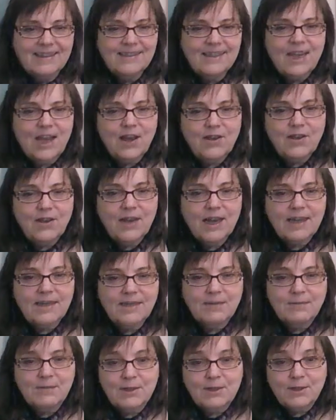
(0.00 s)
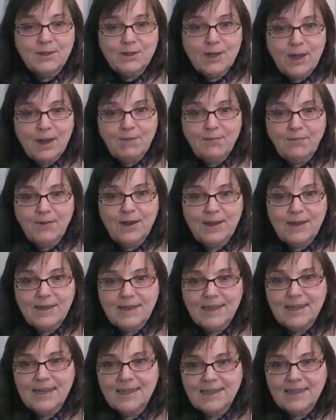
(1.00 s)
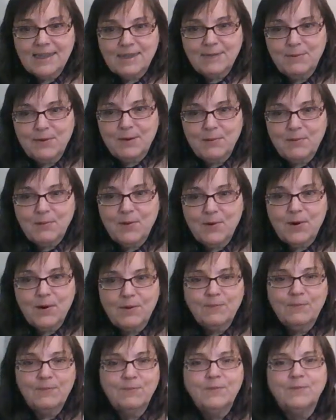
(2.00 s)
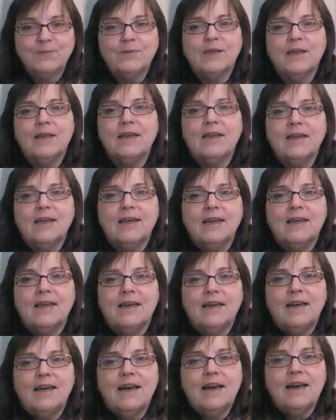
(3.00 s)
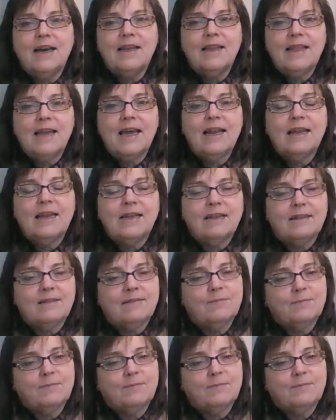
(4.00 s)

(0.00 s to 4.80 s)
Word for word: ciao, you guys. I'm going to stop venting a little bit more. Uh, that